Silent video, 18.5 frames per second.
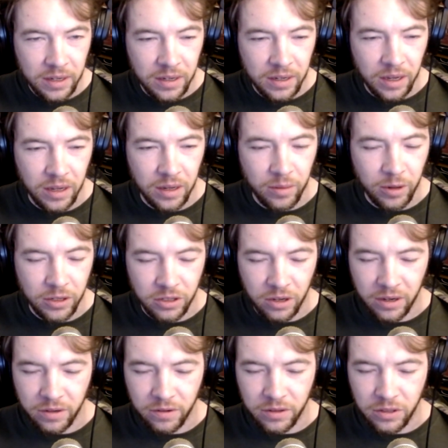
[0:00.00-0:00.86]
I'll
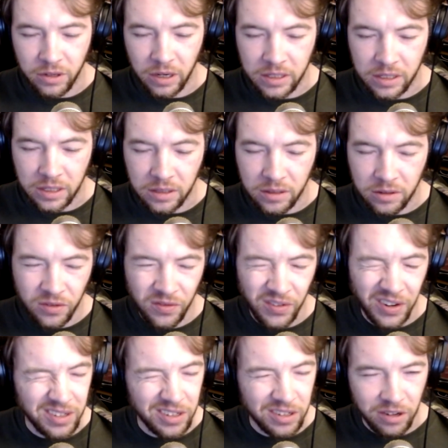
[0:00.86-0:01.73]
try to address it. It's
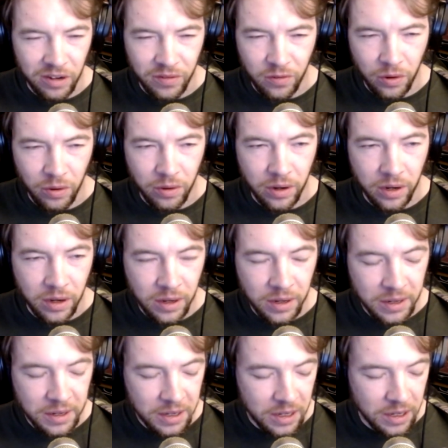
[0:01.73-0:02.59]
fairly straightforward.
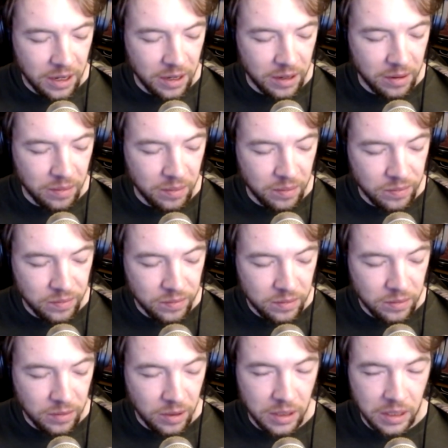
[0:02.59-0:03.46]

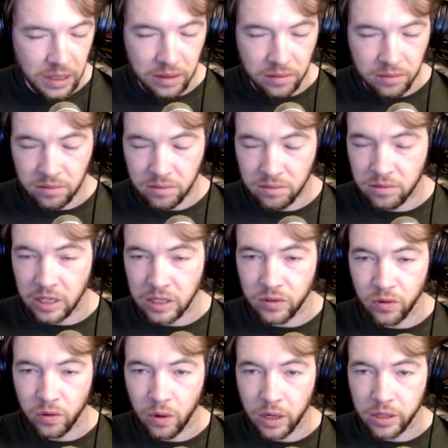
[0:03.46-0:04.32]
But yeah, thanks
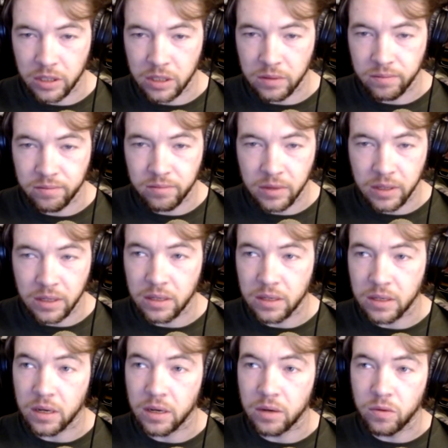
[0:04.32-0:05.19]
for watching, and
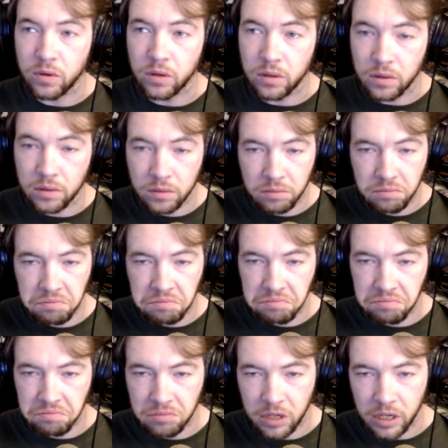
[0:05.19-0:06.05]
I will
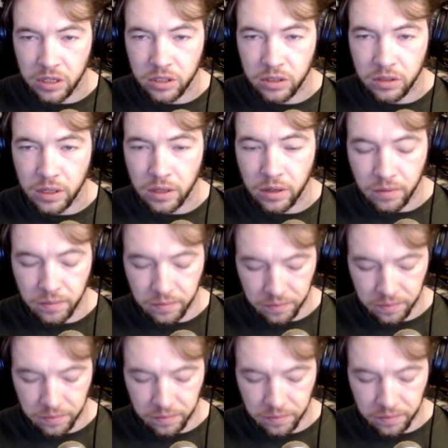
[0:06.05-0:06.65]
catch you later.